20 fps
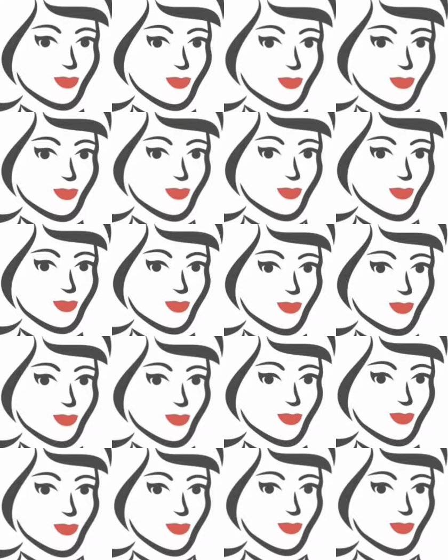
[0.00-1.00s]
Now let me,
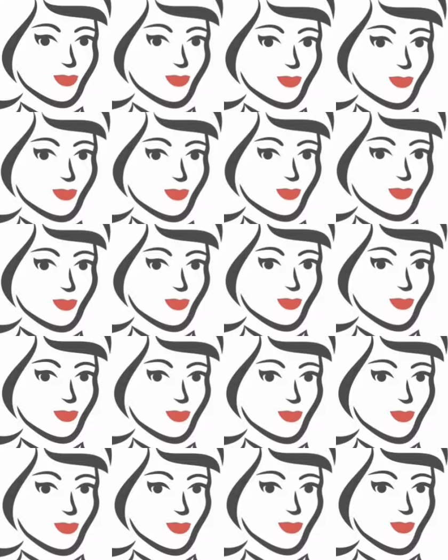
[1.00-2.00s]
and I don't want
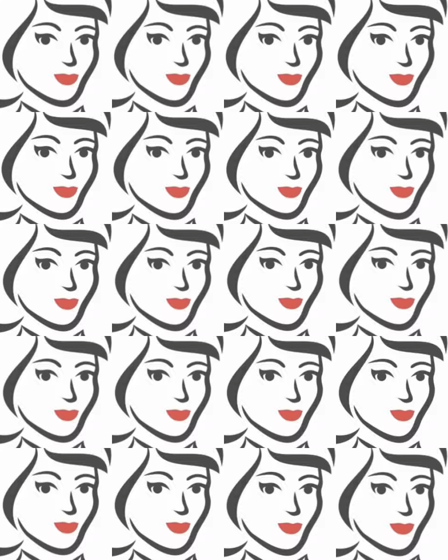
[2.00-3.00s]
this to sound cynical
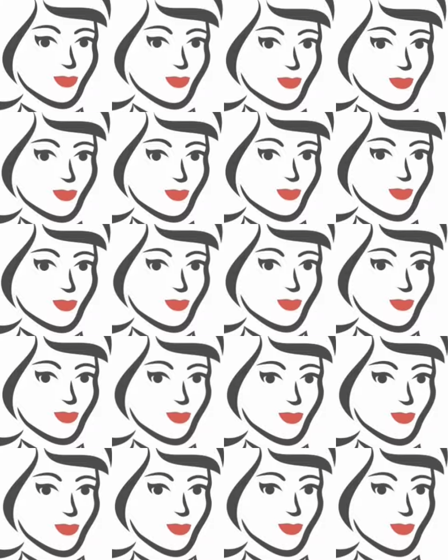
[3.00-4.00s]
when I say it,
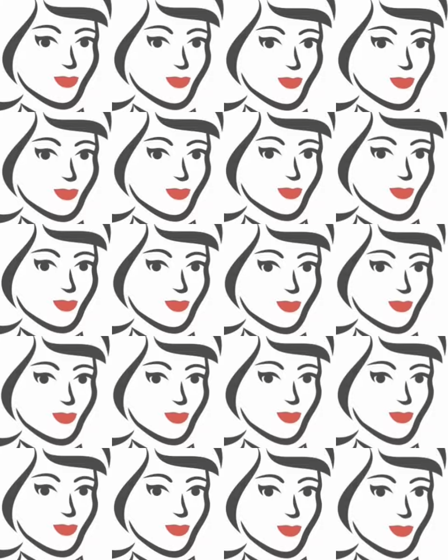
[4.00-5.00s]
would it be
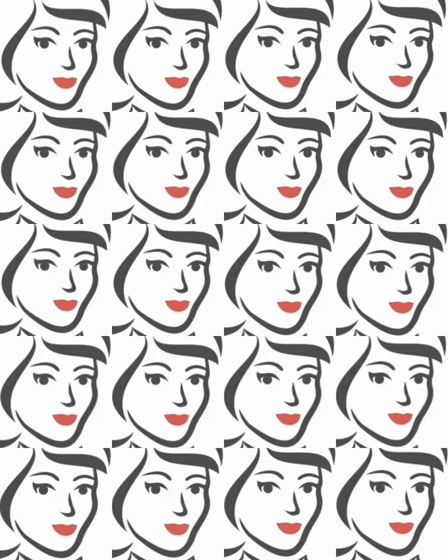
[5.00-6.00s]
important to